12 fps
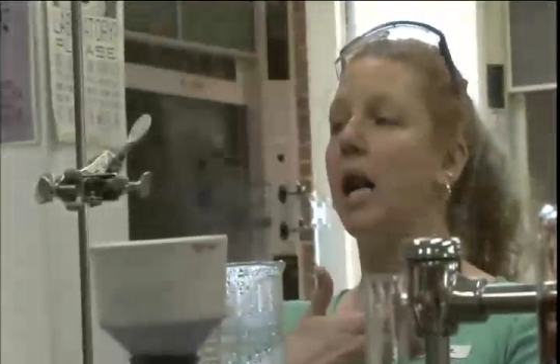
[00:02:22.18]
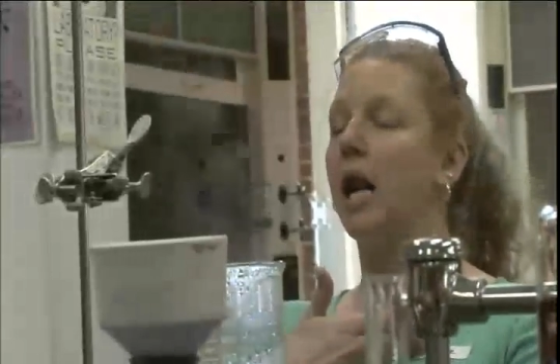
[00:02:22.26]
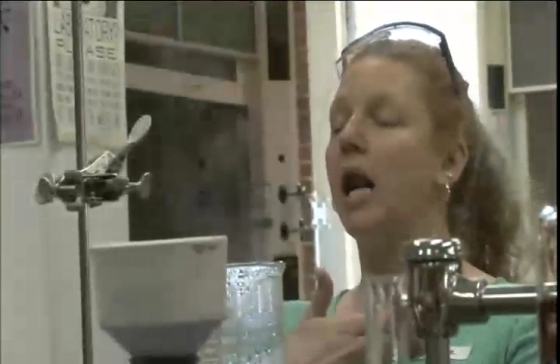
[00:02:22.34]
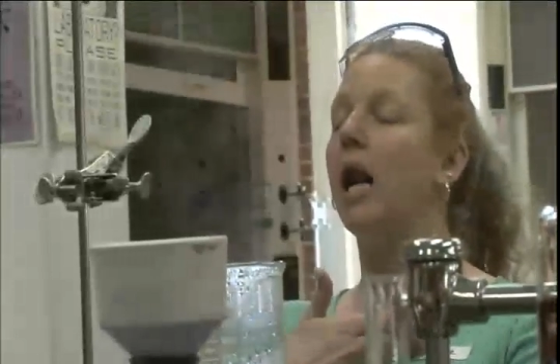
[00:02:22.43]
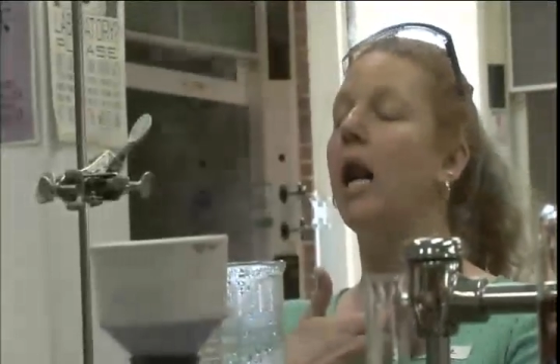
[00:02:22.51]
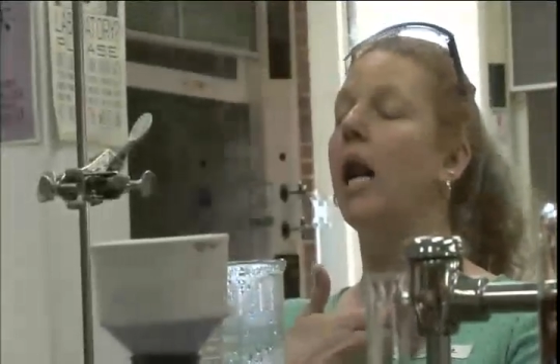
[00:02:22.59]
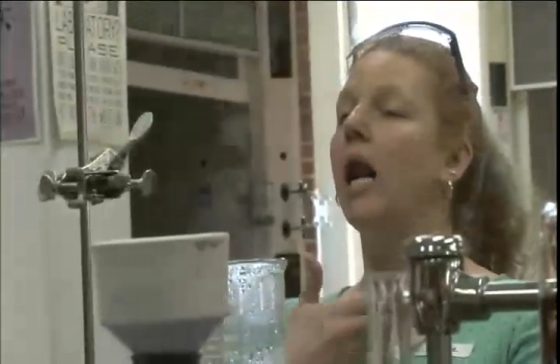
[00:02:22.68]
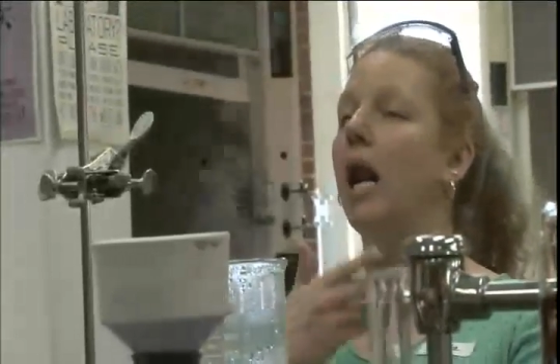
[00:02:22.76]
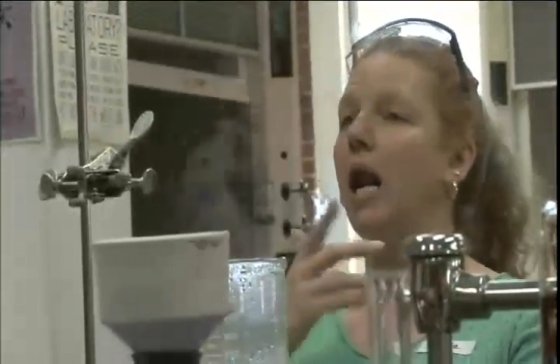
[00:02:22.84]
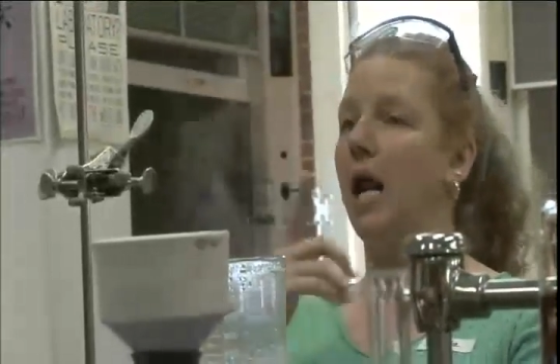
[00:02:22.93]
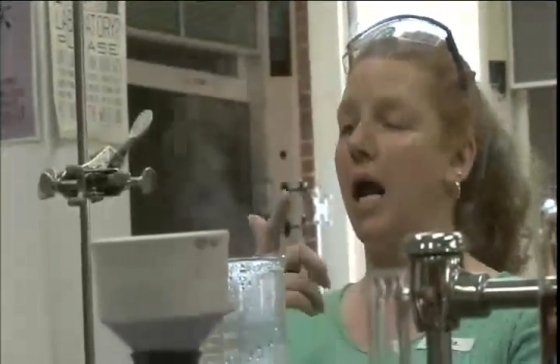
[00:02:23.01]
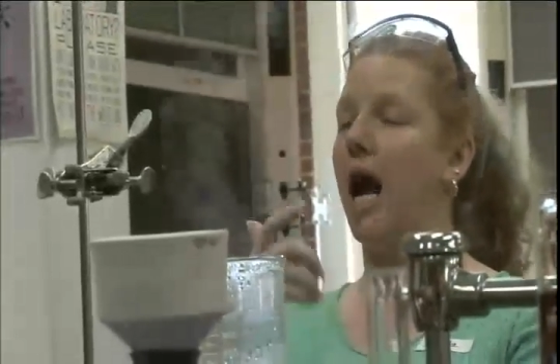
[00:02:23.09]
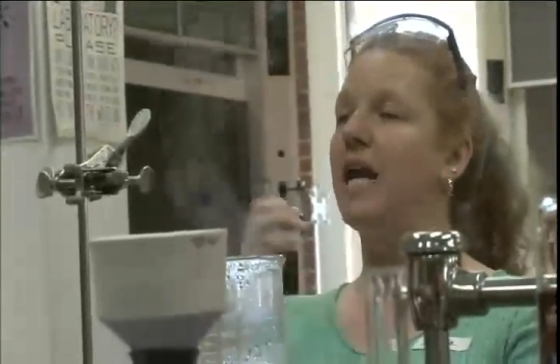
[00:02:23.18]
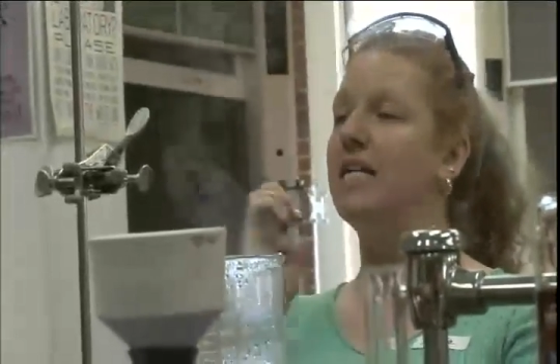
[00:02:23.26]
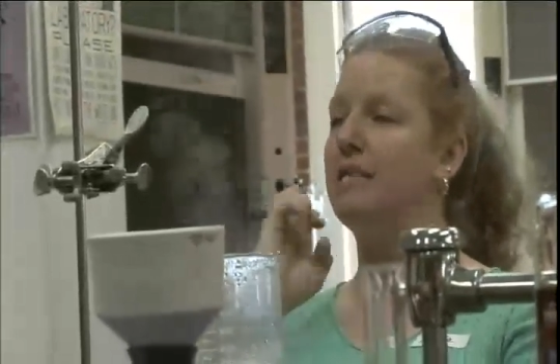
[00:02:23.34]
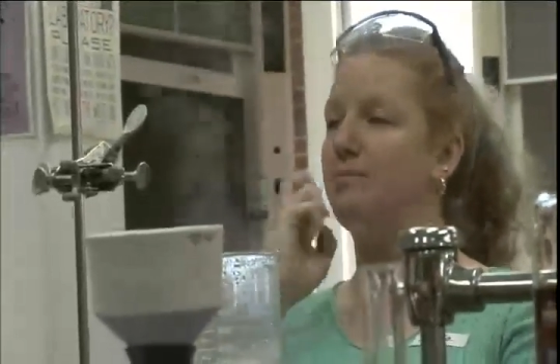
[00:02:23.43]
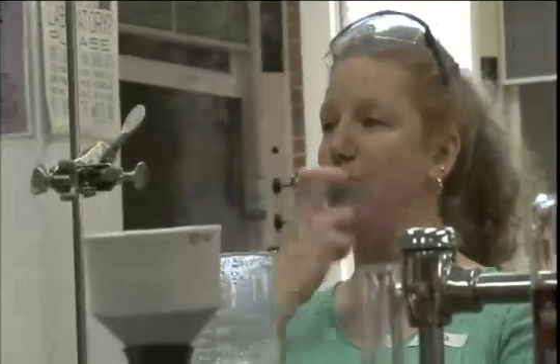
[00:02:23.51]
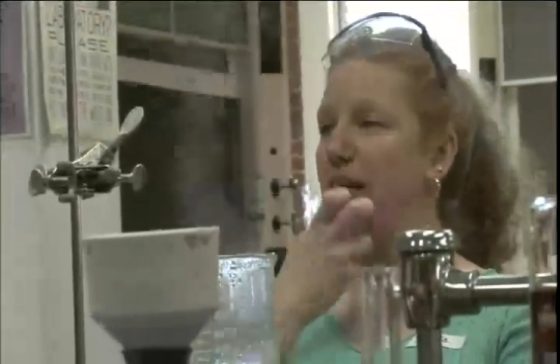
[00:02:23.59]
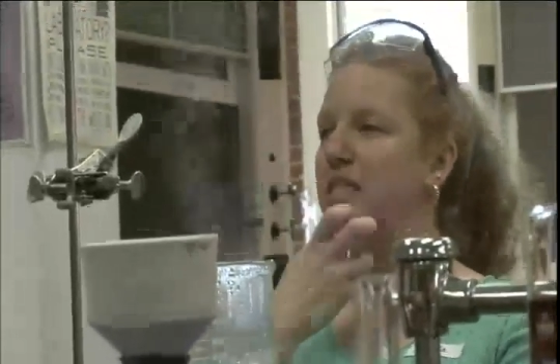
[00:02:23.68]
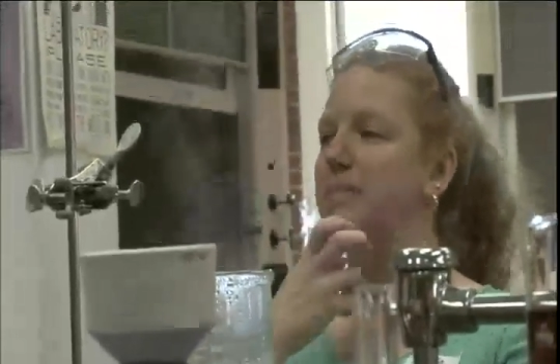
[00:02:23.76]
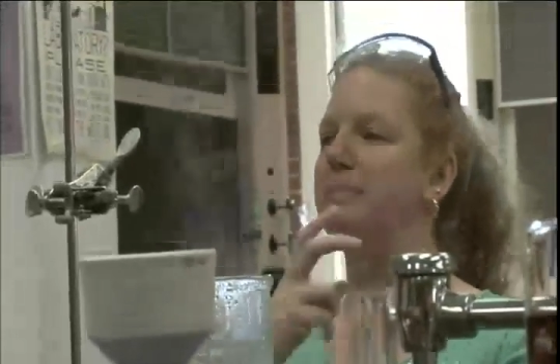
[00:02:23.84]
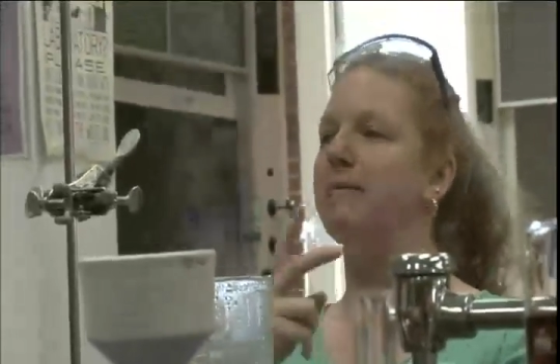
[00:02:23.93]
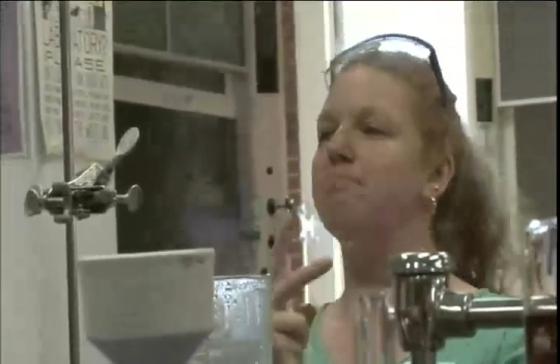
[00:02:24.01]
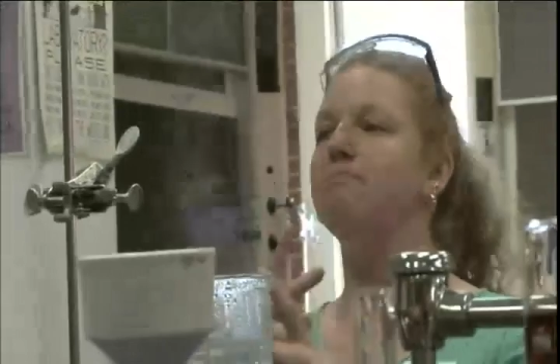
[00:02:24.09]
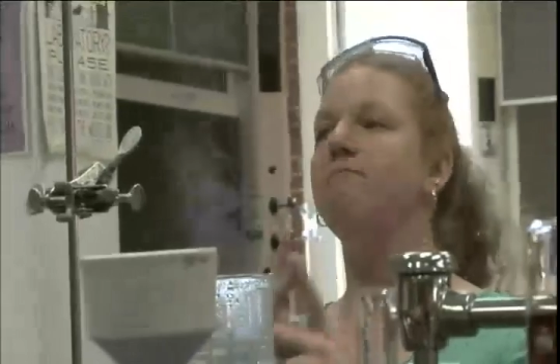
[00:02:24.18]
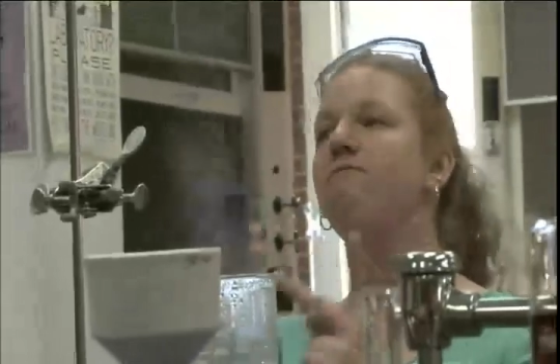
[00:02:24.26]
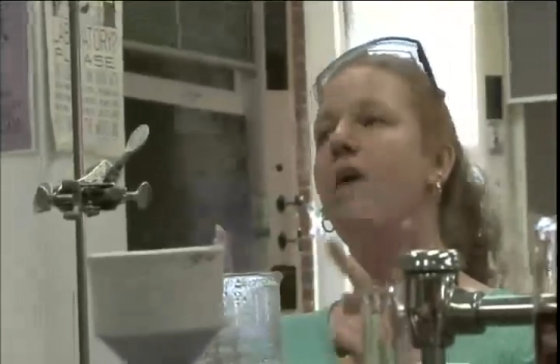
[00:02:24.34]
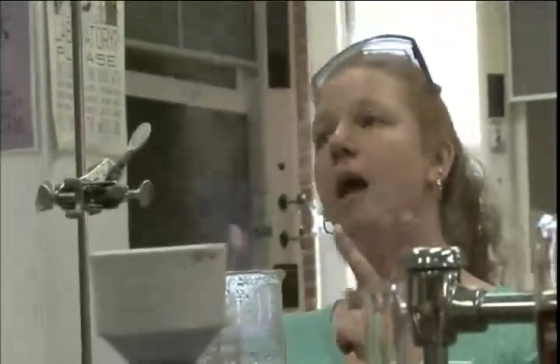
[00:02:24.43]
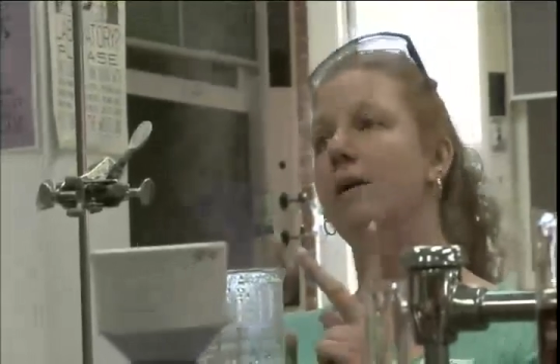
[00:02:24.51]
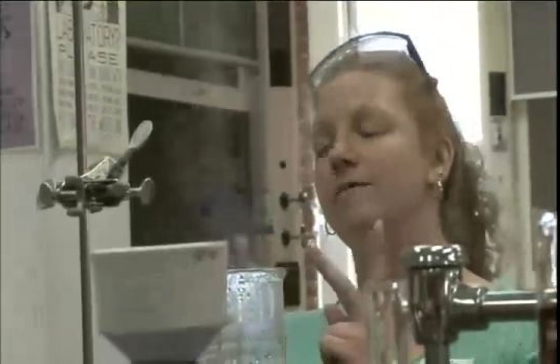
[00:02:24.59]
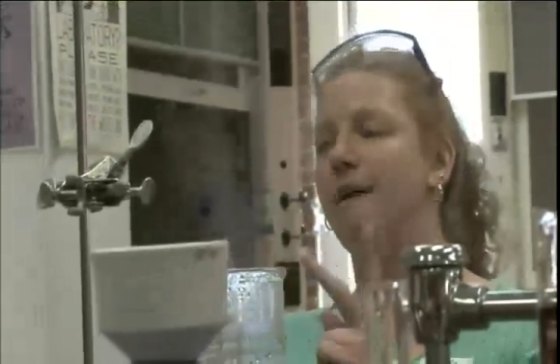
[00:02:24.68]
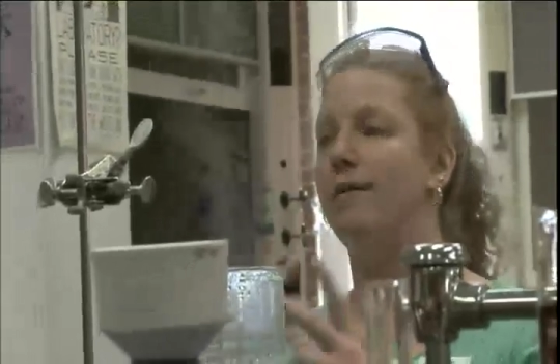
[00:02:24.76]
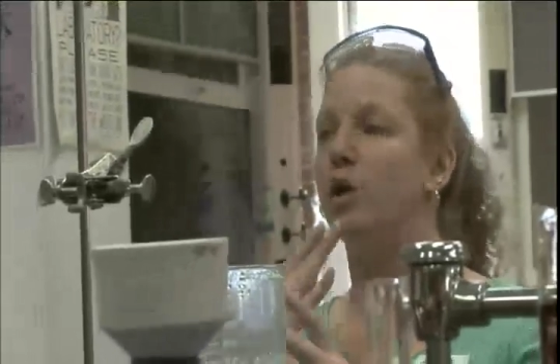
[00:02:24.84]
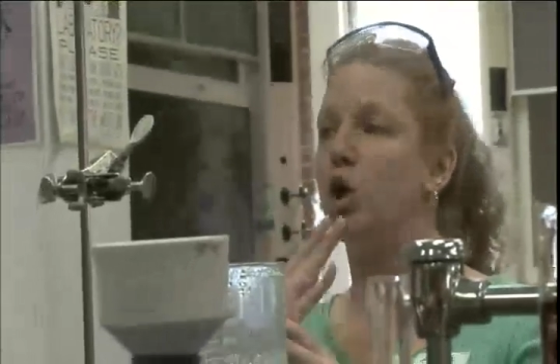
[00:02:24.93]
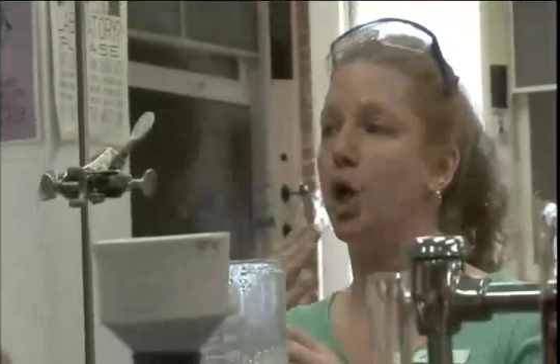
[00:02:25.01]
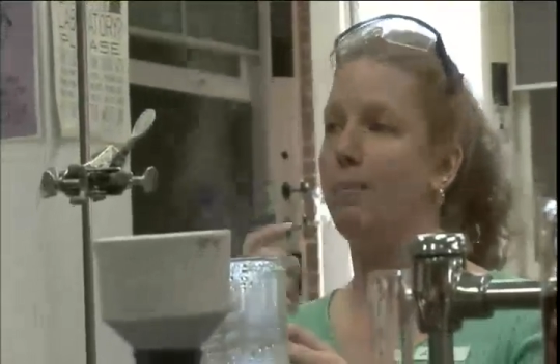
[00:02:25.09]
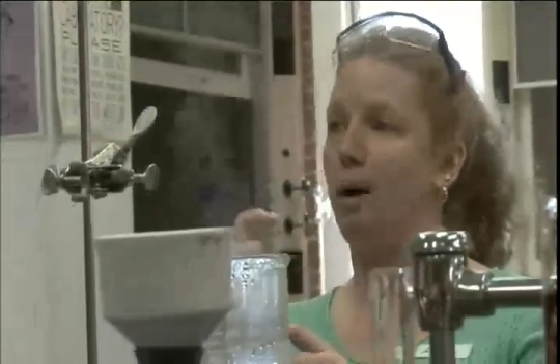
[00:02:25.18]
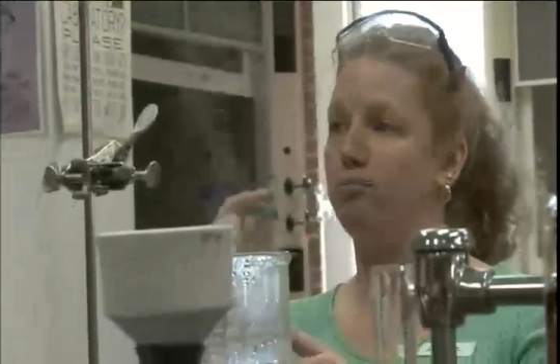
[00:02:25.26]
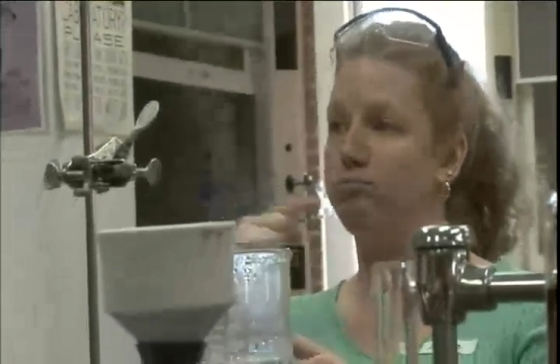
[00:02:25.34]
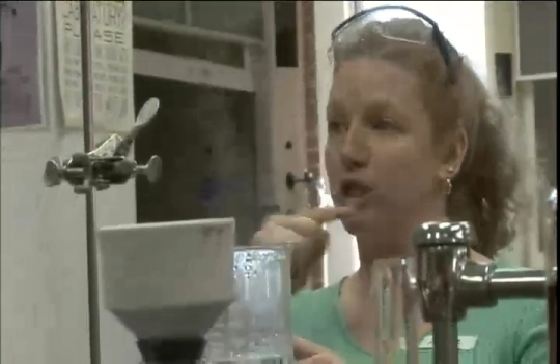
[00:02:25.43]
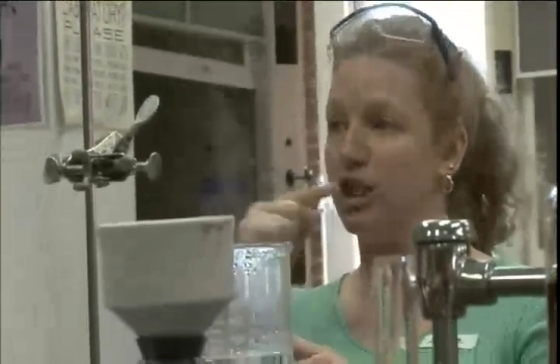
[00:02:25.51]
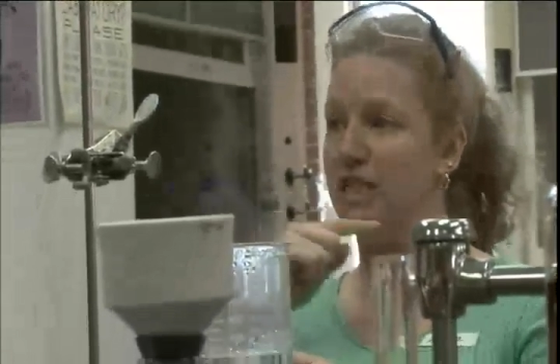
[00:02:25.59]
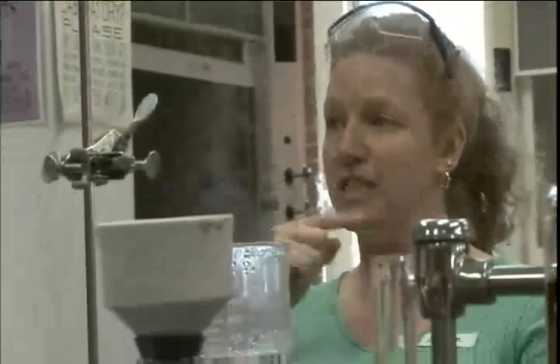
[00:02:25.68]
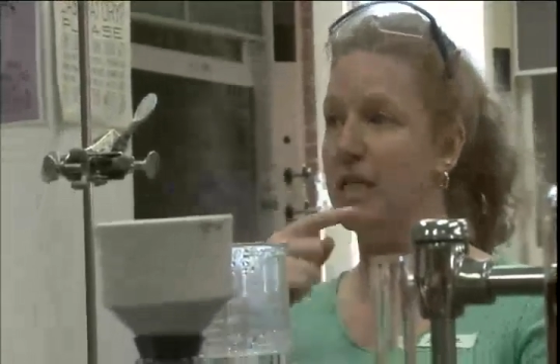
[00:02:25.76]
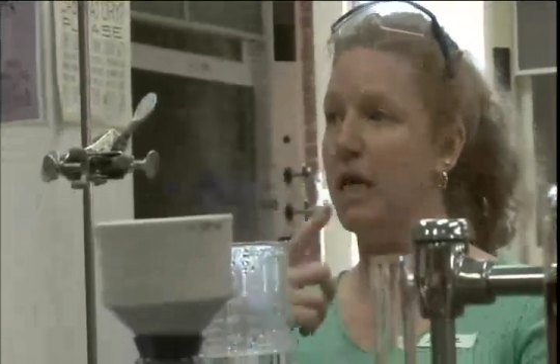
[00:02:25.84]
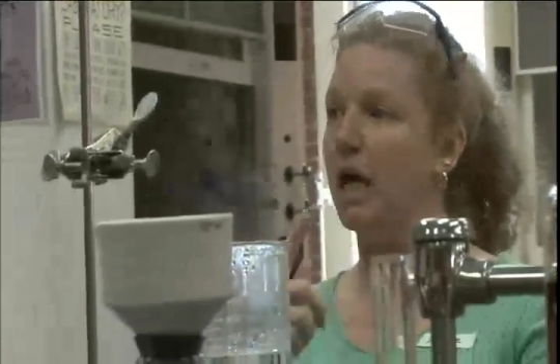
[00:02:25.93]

that goes beyond just data and looks at the